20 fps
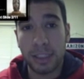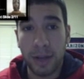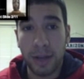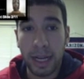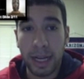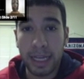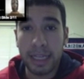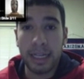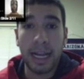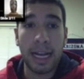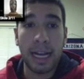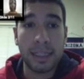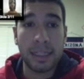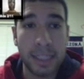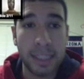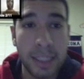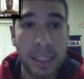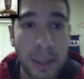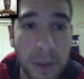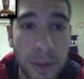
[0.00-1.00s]
So I'm going to
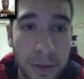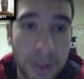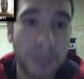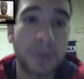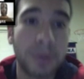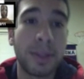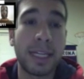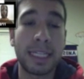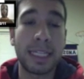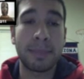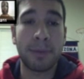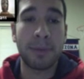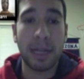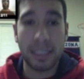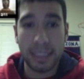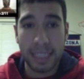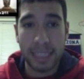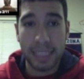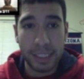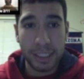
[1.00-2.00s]
actually go through this
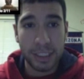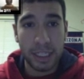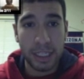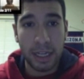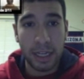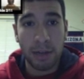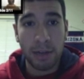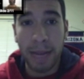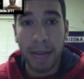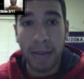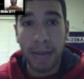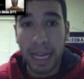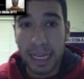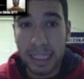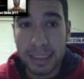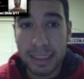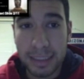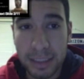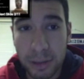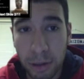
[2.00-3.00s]
presentation on
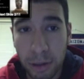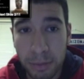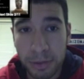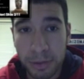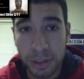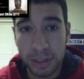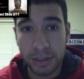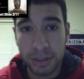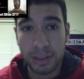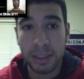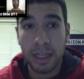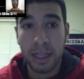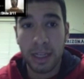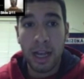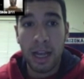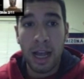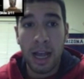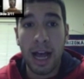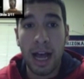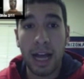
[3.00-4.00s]
paintings and sculptures
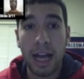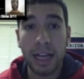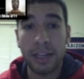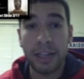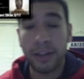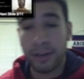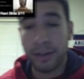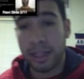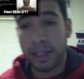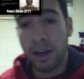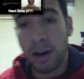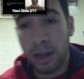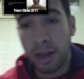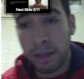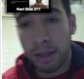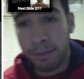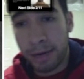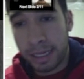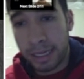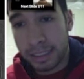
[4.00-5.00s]
during the
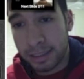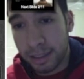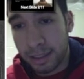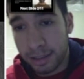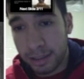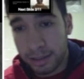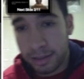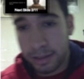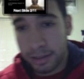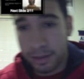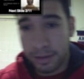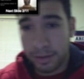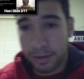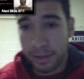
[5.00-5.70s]
Harlem Renaissance.